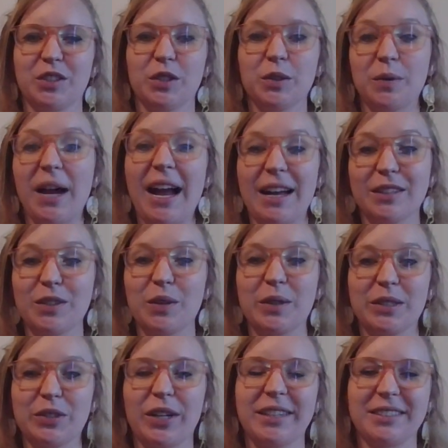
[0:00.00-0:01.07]
Your RAS
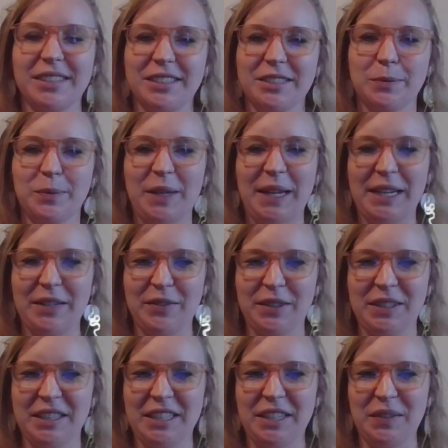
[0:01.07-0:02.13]
always tries to explain
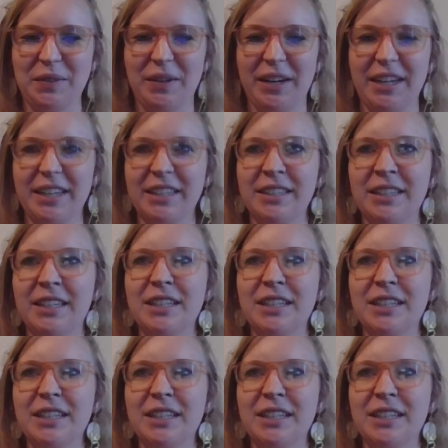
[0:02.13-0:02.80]
everything, right?